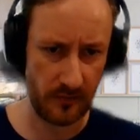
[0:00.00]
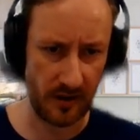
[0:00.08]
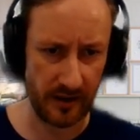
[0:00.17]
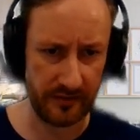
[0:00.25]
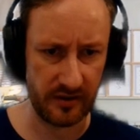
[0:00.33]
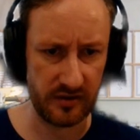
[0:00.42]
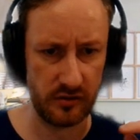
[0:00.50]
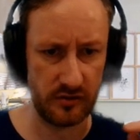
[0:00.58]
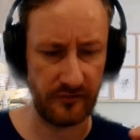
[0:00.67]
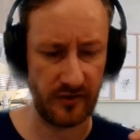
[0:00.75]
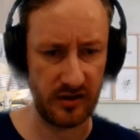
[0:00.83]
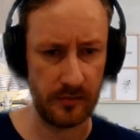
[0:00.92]
and then you
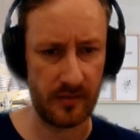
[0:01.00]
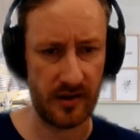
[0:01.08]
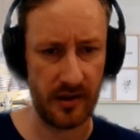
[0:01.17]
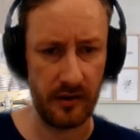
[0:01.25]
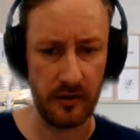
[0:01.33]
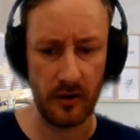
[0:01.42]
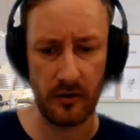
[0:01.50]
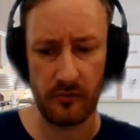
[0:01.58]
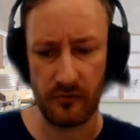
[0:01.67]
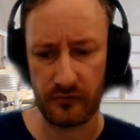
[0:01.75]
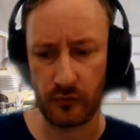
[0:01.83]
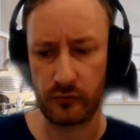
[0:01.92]
divide it by
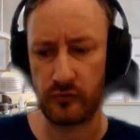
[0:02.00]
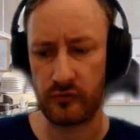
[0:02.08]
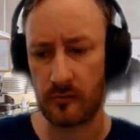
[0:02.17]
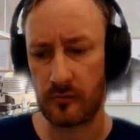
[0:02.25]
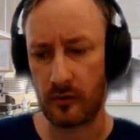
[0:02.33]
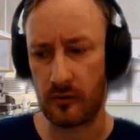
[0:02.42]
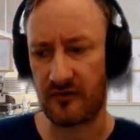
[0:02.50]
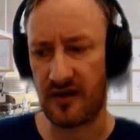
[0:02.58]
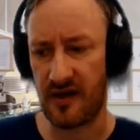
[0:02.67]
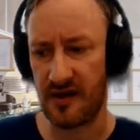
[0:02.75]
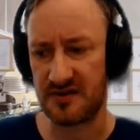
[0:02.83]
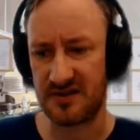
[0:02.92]
the total number of
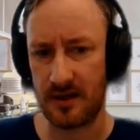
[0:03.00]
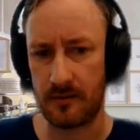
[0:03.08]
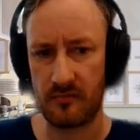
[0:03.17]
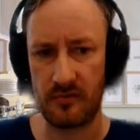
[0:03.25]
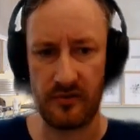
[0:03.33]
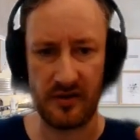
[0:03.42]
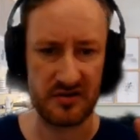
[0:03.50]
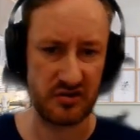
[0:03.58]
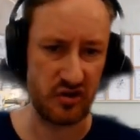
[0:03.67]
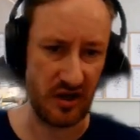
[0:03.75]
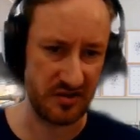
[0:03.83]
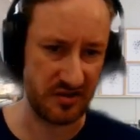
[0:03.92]
KSM that's
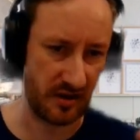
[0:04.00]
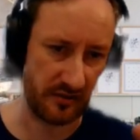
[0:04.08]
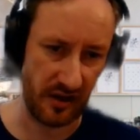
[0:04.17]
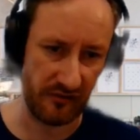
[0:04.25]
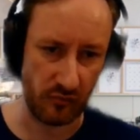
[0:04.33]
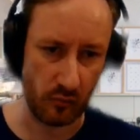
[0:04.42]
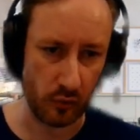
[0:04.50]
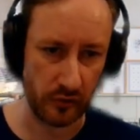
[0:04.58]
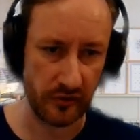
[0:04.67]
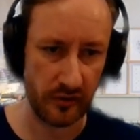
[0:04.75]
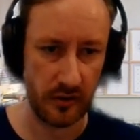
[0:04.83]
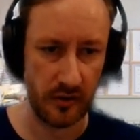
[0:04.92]
chasing that reward.